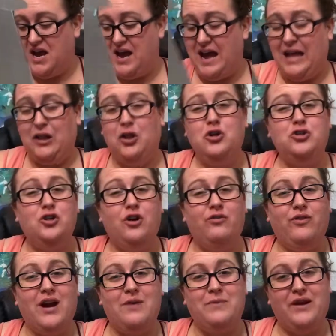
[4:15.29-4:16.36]
I looked
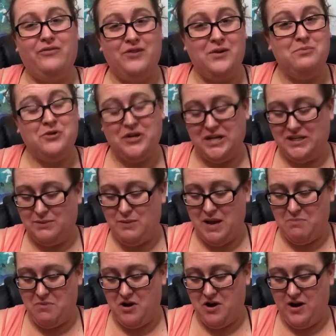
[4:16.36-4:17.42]
over at my friend Maria's
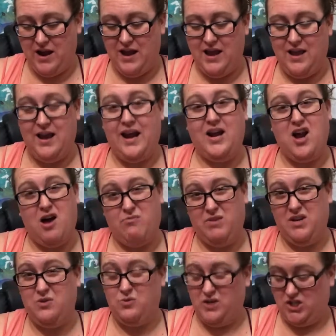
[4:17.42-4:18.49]
paper and I
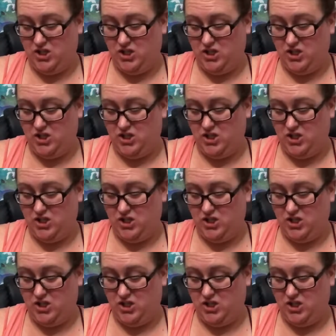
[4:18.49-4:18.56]
copied what